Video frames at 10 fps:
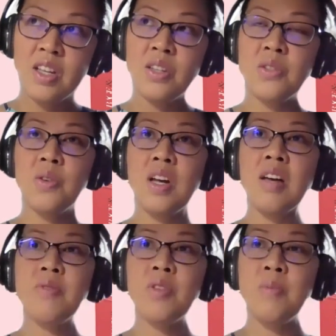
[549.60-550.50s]
So
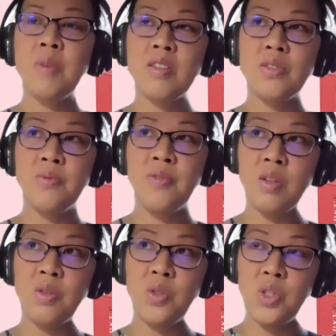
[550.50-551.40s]
after my
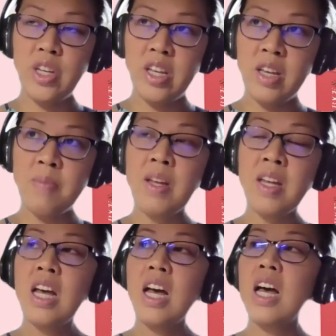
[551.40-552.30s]
fellowship,
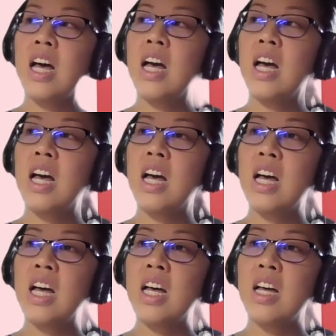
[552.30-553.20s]

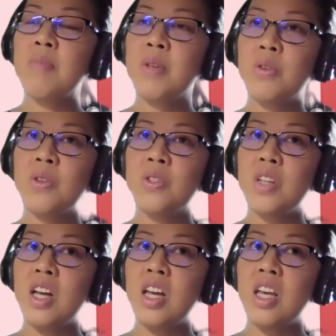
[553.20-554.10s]
because
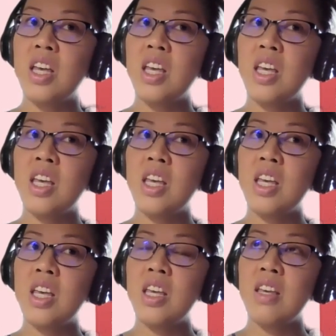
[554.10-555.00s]

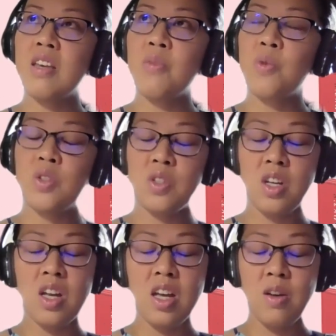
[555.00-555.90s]
I was
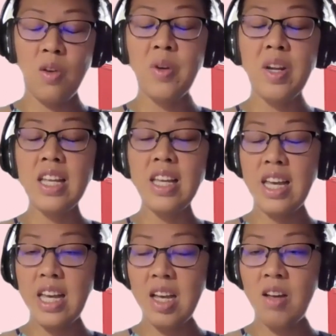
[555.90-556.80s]
I already
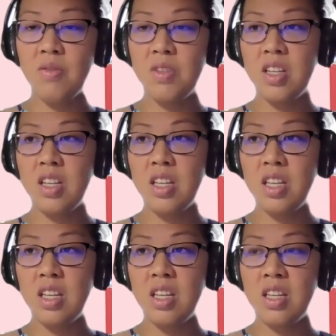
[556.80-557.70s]
have
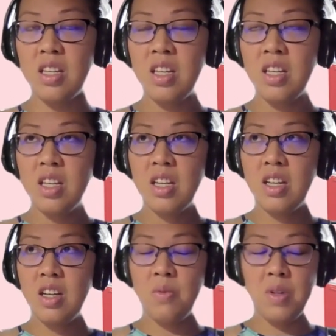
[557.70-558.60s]
the
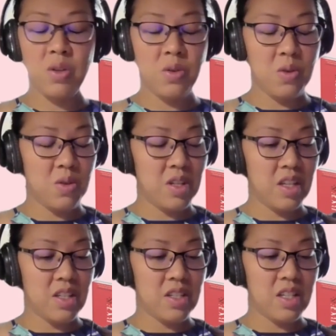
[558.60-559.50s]
what do you call
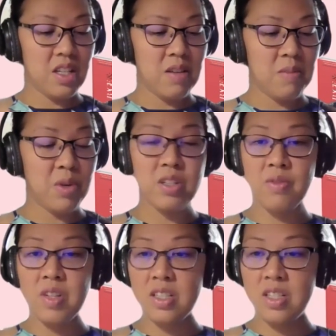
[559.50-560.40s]
this? The
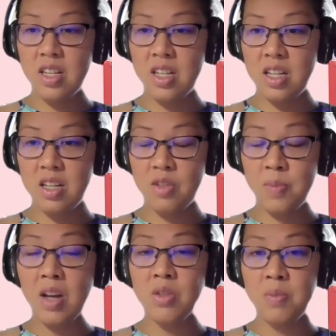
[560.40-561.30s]
bridging visa,
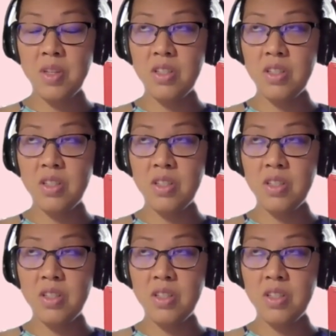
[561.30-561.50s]
spouse